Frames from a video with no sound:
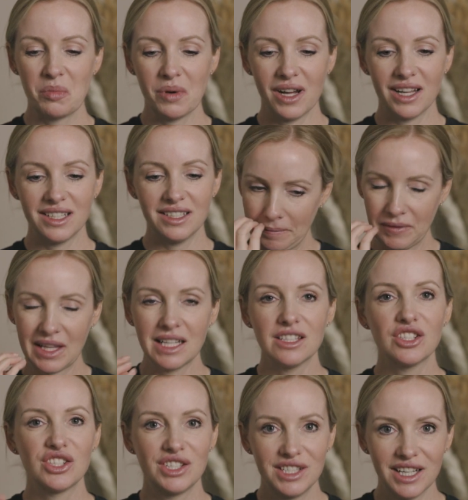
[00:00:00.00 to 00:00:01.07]
but
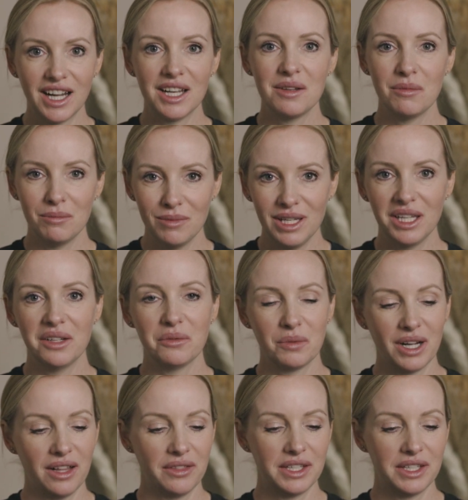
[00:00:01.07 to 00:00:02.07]
it's done me well.